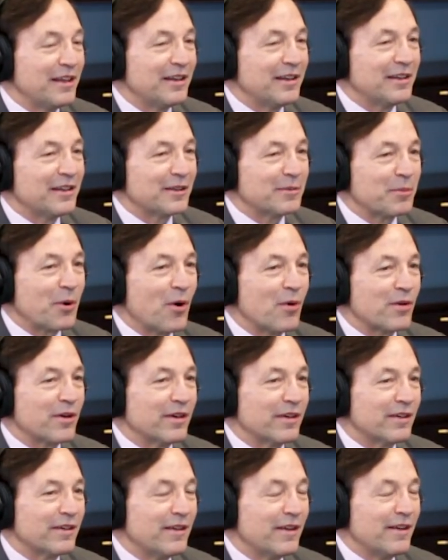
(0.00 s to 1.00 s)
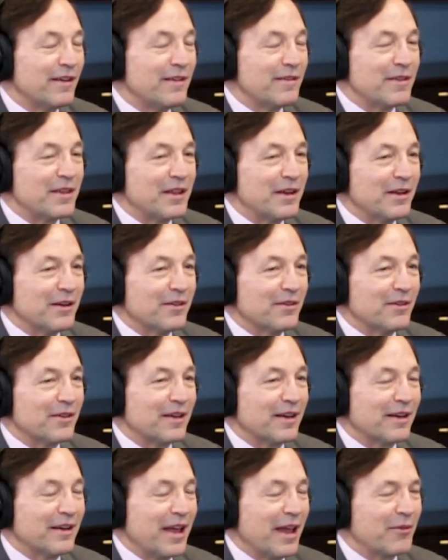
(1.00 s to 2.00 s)
you know he does poker you know,
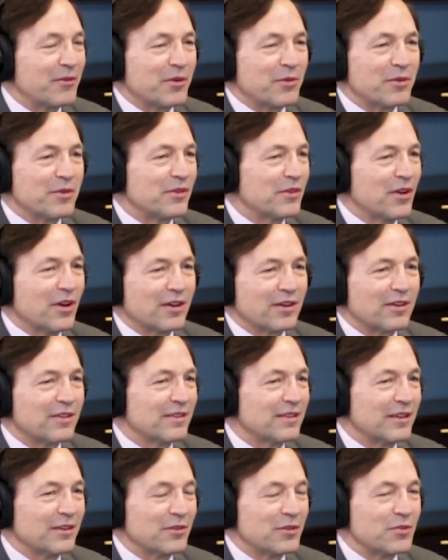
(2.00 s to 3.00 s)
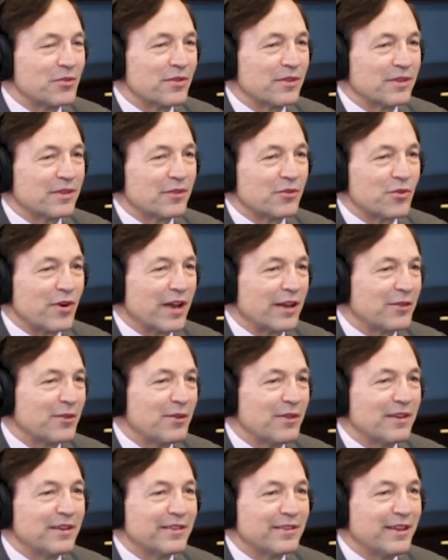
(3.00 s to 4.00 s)
uh, after we've you know dr- dragged through
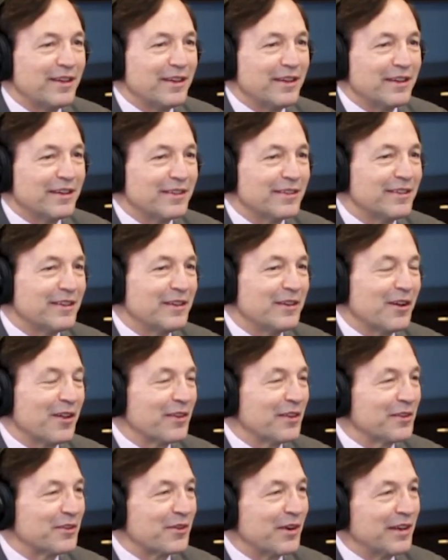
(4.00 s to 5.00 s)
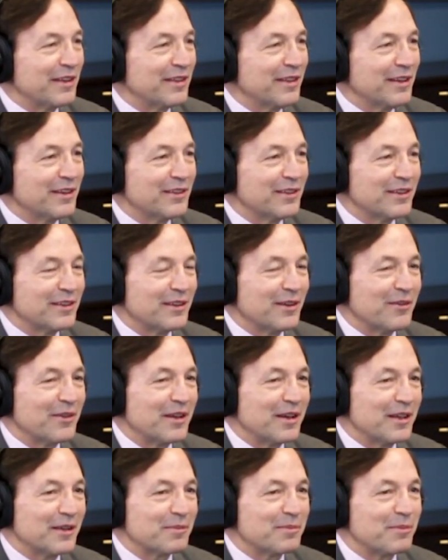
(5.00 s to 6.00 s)
the city and seeing all these great things and stuff, then
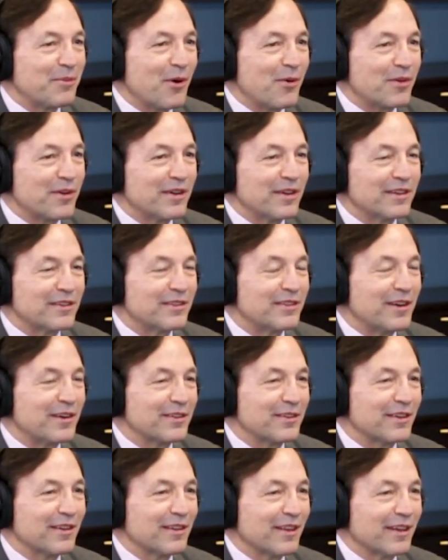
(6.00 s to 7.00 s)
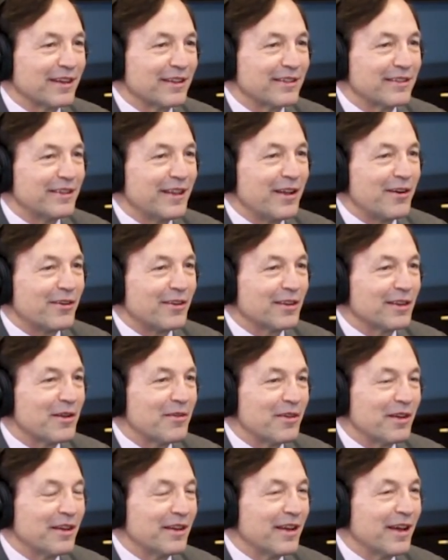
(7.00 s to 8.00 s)
he has poker that starts at like ten or
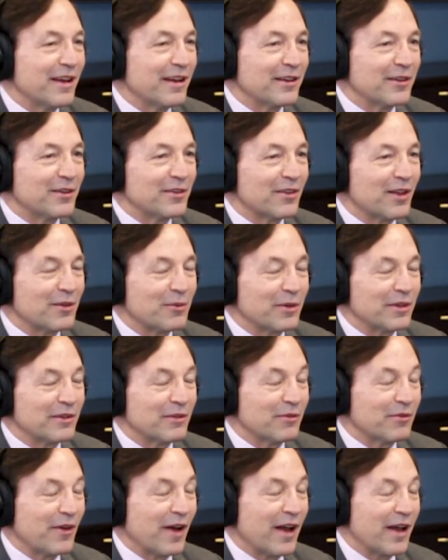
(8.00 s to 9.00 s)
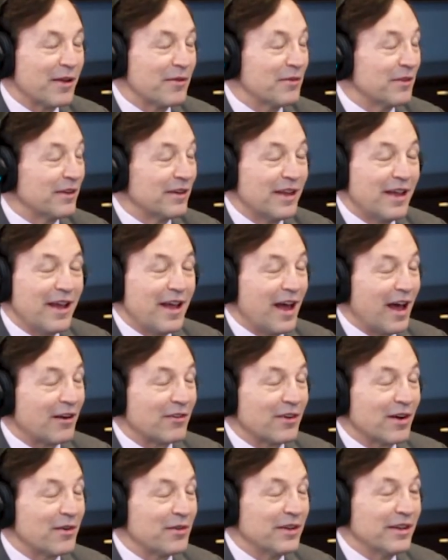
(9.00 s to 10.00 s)
eleven at night. It goes all the way to five. And I don't
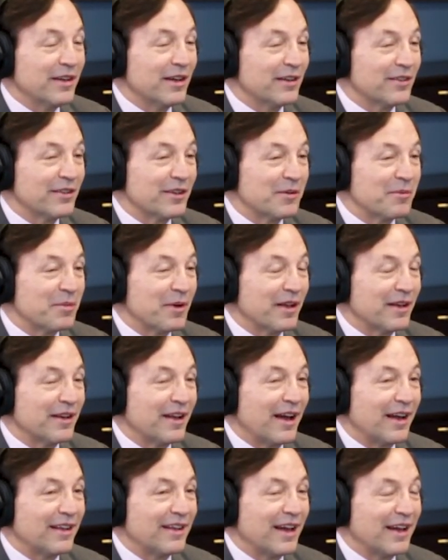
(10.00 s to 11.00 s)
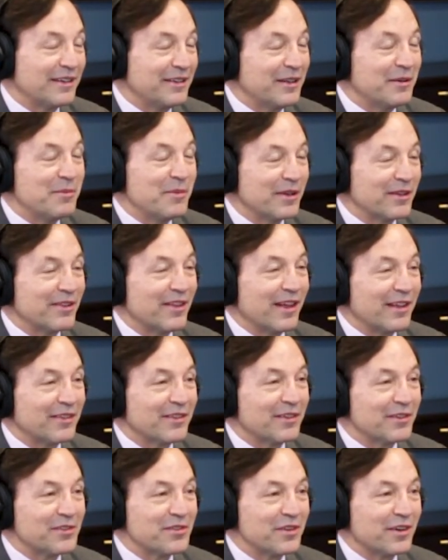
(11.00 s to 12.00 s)
know how he does it, but I did miss that this